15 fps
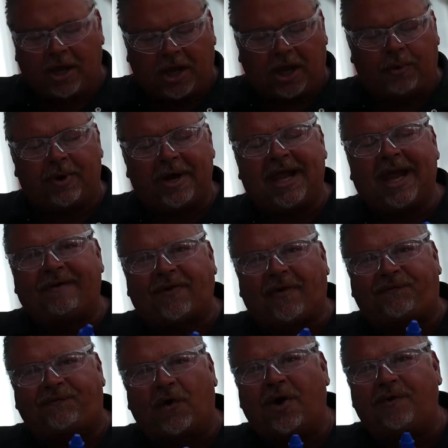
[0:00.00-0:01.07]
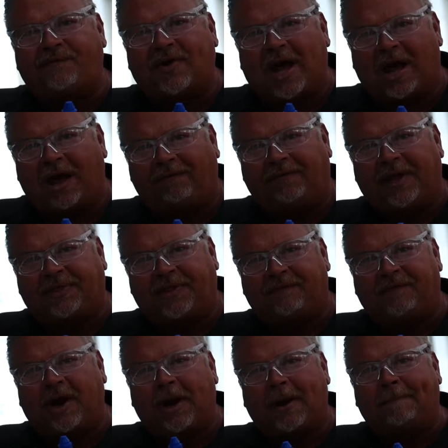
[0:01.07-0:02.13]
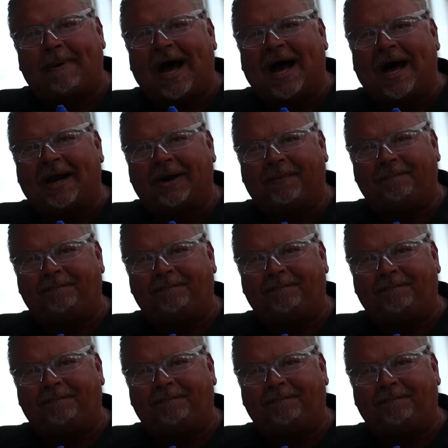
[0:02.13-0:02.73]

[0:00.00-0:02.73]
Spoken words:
and we have a foot valve at the very bottom.